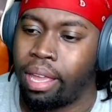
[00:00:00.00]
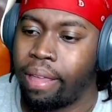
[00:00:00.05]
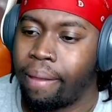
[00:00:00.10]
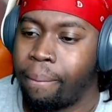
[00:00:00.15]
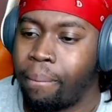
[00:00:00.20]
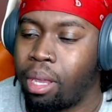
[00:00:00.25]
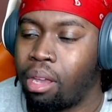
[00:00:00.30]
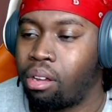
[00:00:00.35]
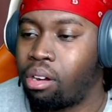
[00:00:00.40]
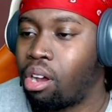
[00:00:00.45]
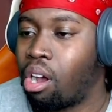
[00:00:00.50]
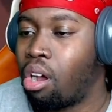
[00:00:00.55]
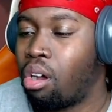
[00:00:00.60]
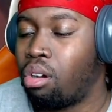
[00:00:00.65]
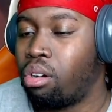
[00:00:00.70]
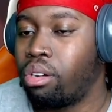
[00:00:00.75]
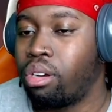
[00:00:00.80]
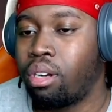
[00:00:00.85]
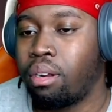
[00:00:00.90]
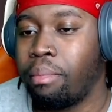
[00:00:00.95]
Yo, the
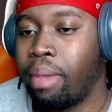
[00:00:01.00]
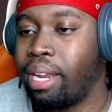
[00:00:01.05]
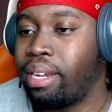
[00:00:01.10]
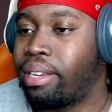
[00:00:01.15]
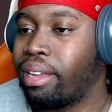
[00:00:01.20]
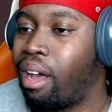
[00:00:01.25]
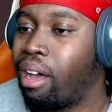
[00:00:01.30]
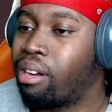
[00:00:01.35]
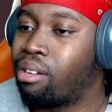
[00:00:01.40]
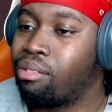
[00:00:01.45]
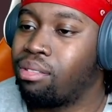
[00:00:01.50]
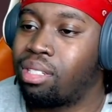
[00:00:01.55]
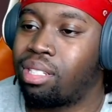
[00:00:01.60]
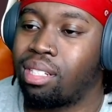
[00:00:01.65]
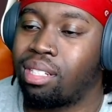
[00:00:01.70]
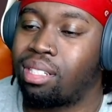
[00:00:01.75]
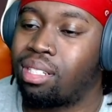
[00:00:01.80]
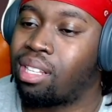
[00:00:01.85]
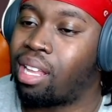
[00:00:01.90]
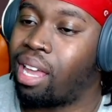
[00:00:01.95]
owner of McDonald's
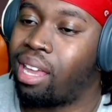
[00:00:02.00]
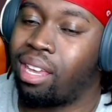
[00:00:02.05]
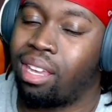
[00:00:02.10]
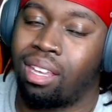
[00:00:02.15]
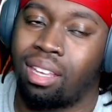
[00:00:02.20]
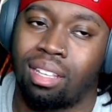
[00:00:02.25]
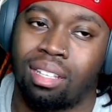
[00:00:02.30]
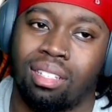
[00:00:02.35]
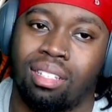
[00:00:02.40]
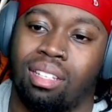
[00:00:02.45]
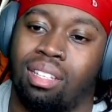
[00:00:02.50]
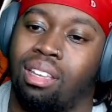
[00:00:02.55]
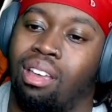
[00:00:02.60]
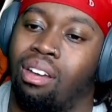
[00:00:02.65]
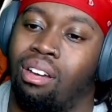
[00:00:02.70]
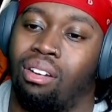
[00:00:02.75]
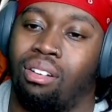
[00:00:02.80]
is like, yo,